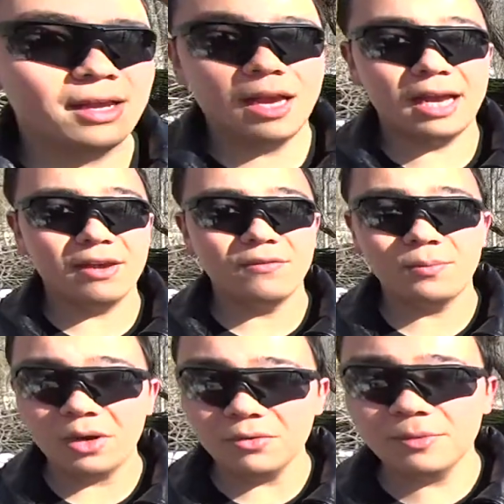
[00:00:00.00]
I have
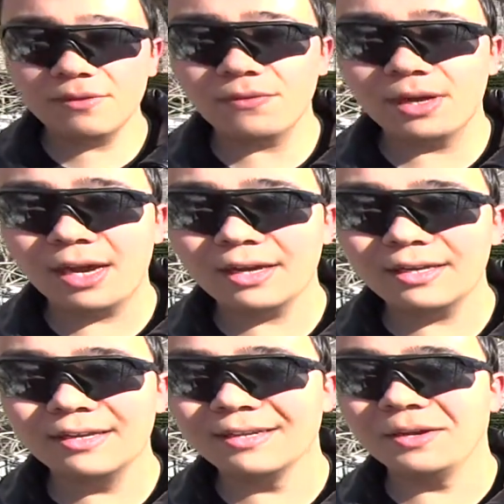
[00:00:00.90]
probably forgot
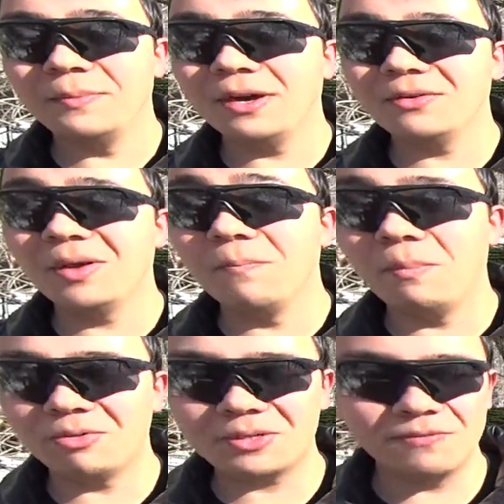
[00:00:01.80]
about
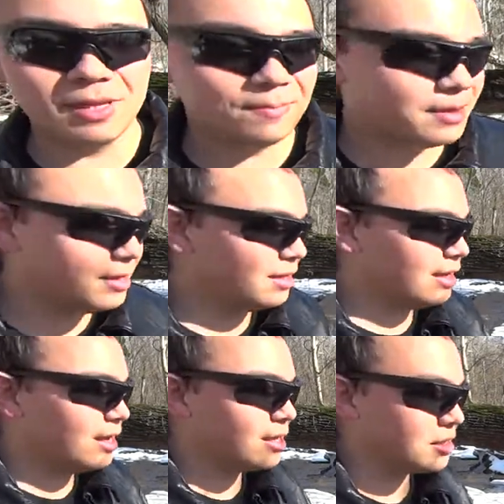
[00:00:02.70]
most of them.
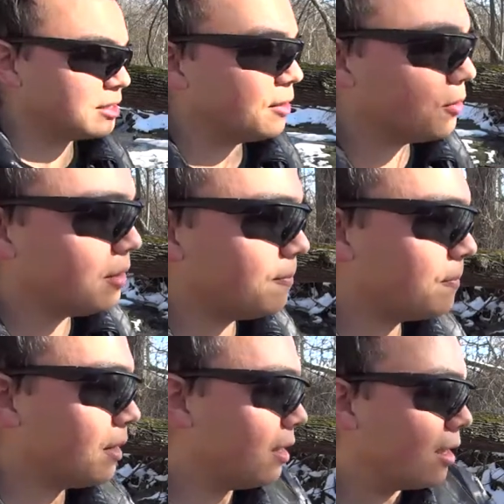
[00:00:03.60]
So
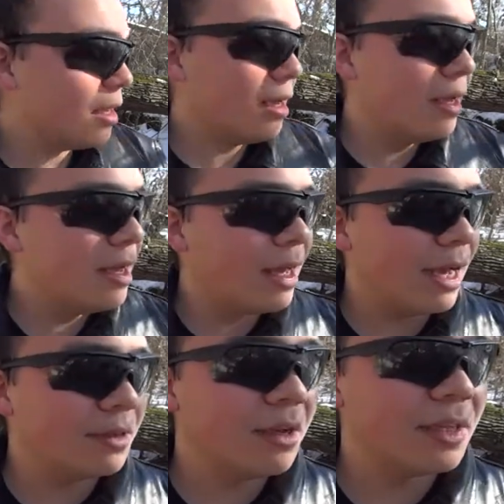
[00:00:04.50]
I
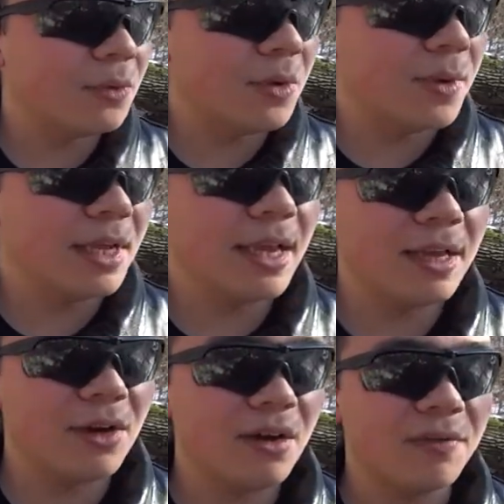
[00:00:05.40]
thought that we would kick
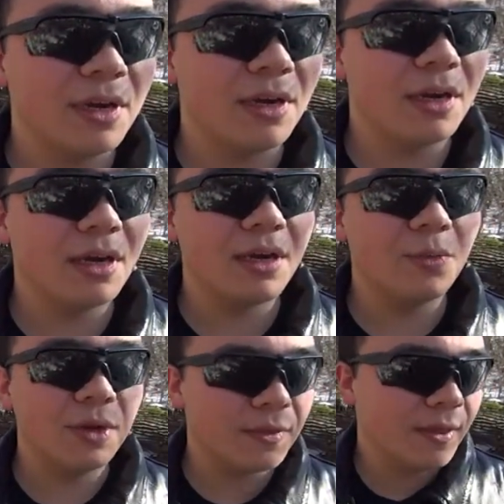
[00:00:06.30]
it off here
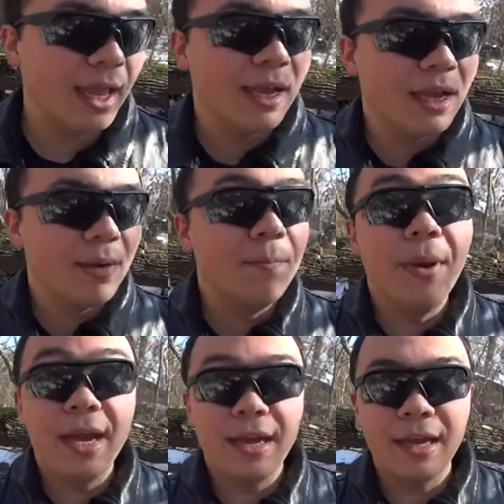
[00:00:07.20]
with a
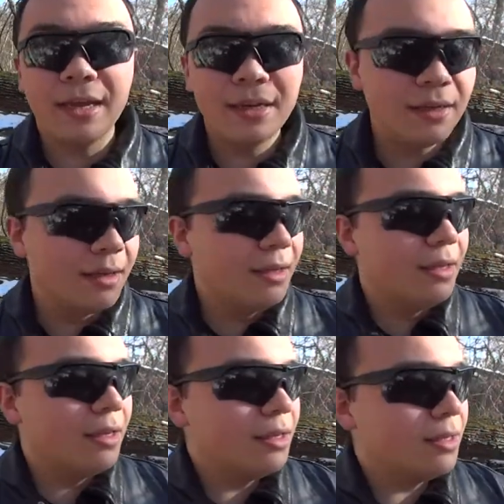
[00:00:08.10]
bang.
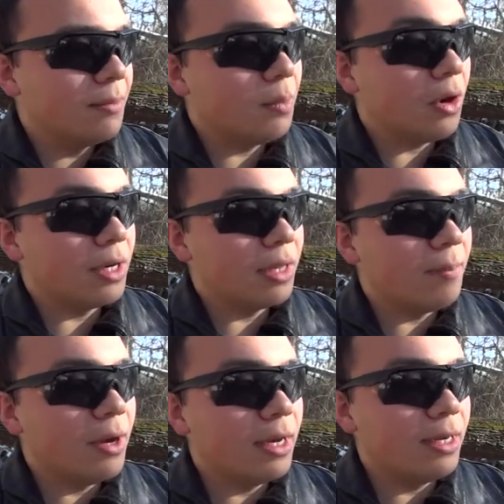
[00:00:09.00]
Pardon the
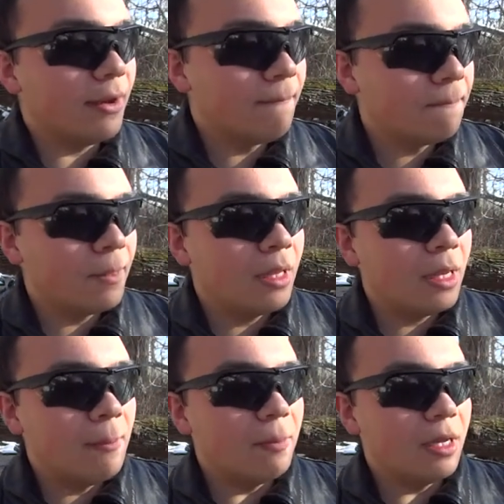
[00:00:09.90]
pun.
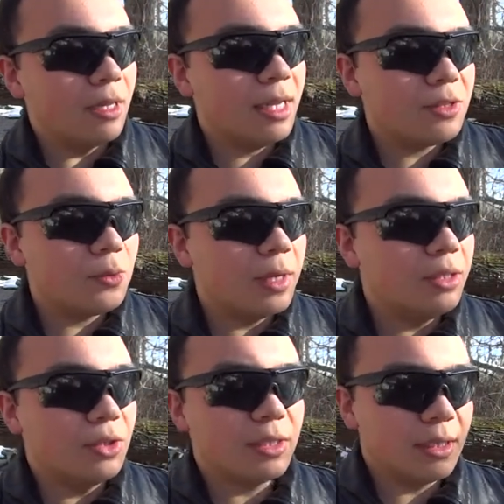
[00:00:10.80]
But let's read
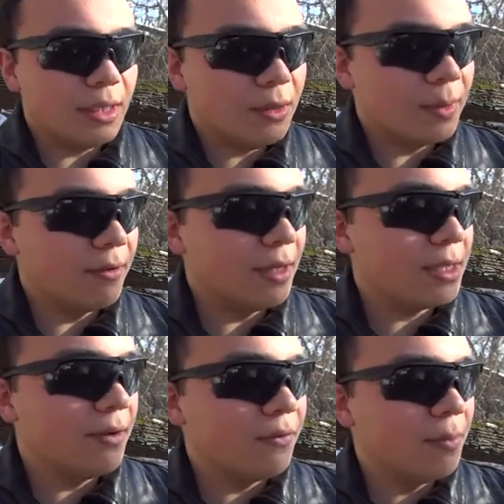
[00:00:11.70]
just a little bit of this
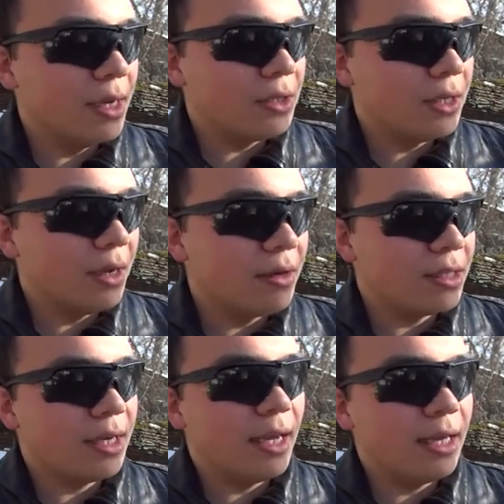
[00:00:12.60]
information. There
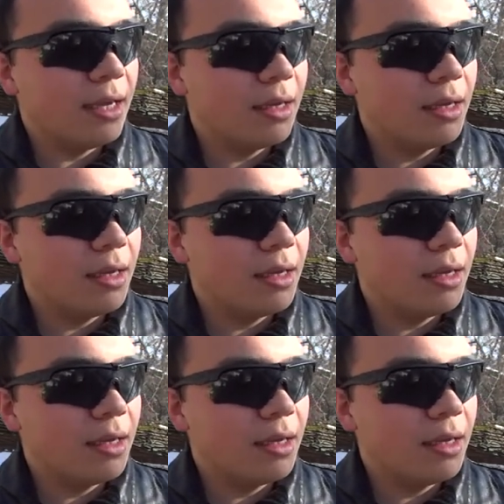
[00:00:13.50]
is a